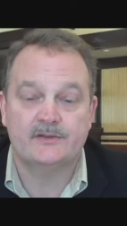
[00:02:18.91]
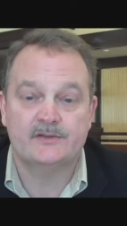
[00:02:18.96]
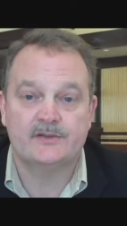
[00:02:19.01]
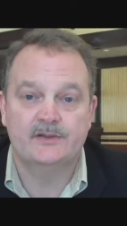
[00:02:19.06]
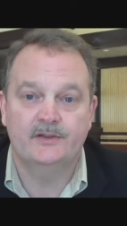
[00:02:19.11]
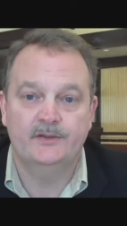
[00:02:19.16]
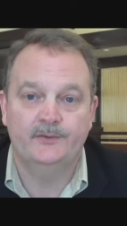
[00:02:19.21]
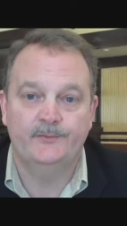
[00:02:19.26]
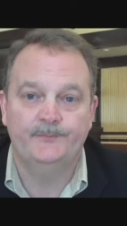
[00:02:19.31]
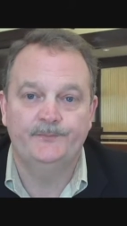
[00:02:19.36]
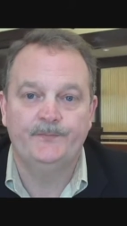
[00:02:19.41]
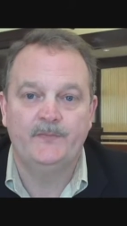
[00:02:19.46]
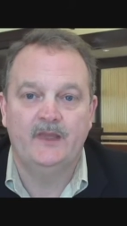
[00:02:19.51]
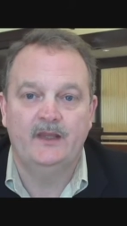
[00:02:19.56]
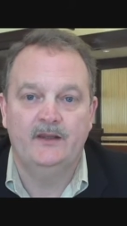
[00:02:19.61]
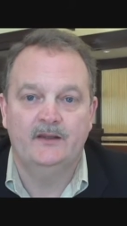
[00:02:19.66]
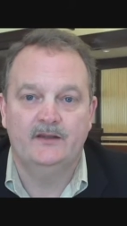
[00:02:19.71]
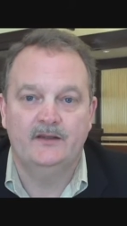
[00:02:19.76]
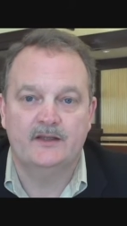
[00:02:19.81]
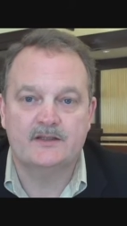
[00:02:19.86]
So
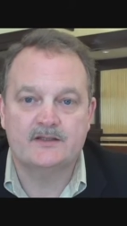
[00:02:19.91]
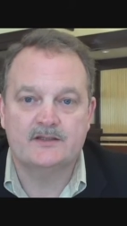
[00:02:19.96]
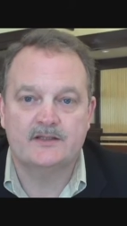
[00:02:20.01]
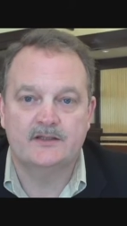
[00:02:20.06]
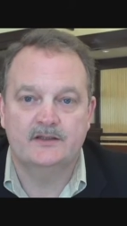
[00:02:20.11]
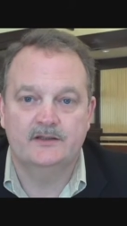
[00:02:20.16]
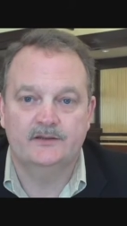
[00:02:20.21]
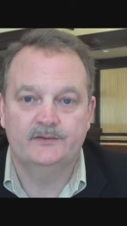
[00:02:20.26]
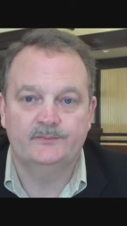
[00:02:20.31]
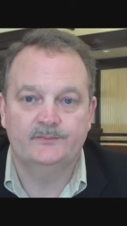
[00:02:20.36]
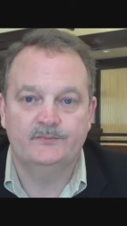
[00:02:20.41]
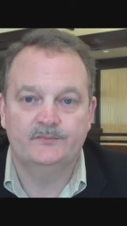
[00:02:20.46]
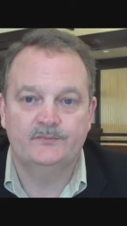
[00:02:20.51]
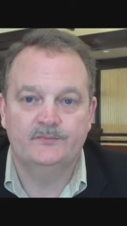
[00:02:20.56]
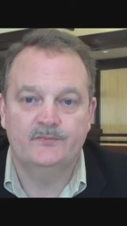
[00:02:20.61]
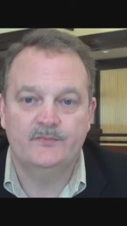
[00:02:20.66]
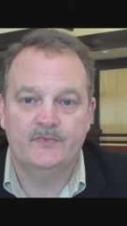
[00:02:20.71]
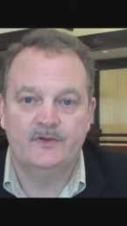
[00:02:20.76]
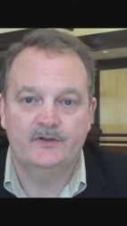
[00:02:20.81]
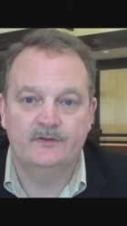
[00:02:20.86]
that's the
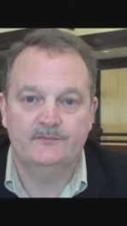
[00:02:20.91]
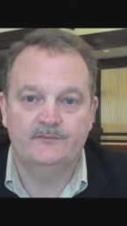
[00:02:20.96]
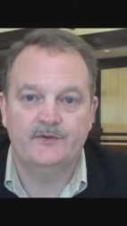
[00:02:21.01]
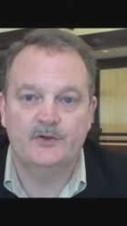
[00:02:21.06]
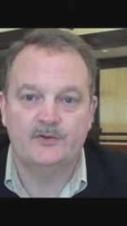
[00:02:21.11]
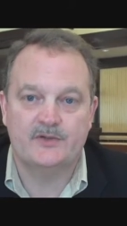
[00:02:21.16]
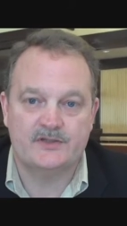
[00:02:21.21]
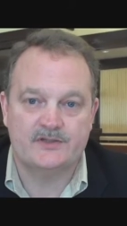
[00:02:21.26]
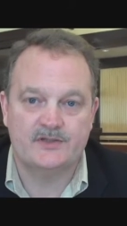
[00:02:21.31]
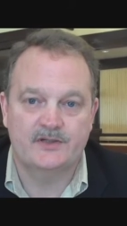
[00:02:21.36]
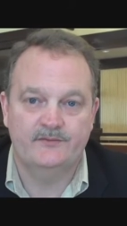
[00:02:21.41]
focus